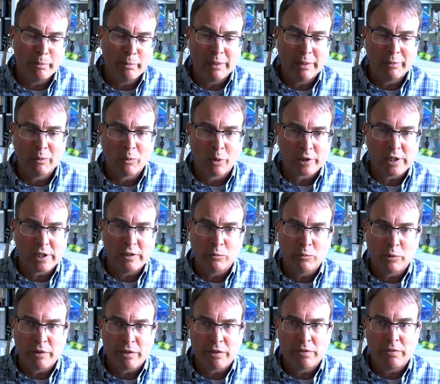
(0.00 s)
may be
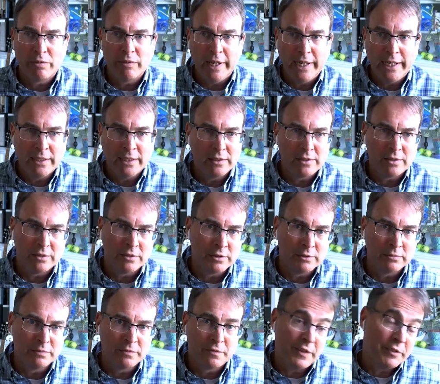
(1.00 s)
working with eight
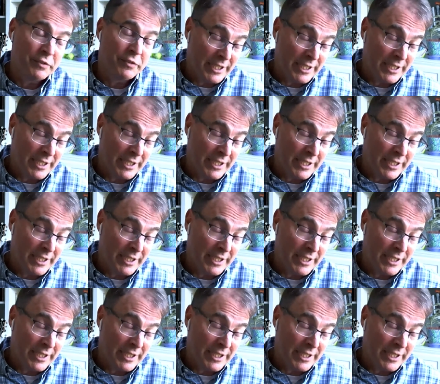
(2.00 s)
to